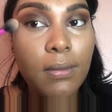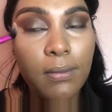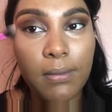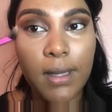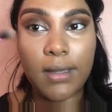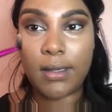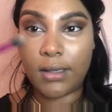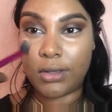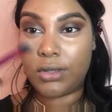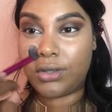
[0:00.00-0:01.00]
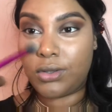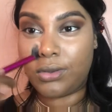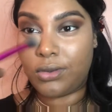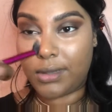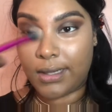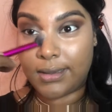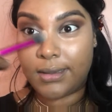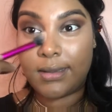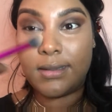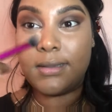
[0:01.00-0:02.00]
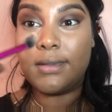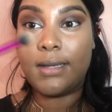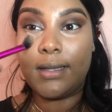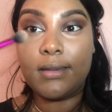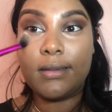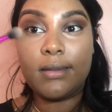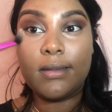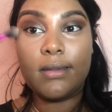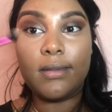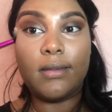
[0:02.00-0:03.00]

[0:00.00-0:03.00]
making sure it sets.